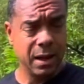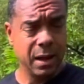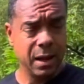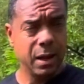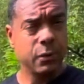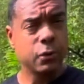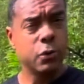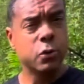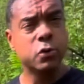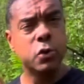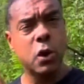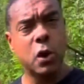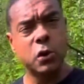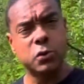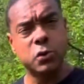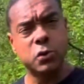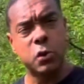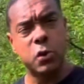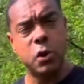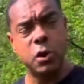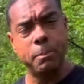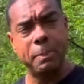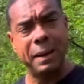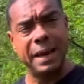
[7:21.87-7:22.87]
there's also
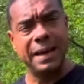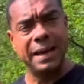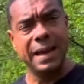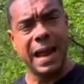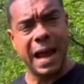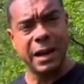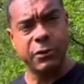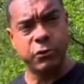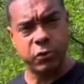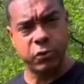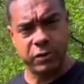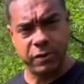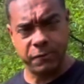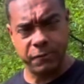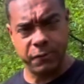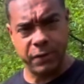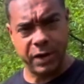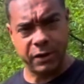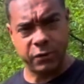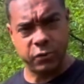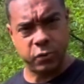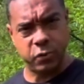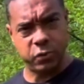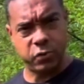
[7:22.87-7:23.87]
going to be nitrogen
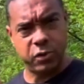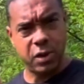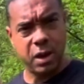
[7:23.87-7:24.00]
fixers.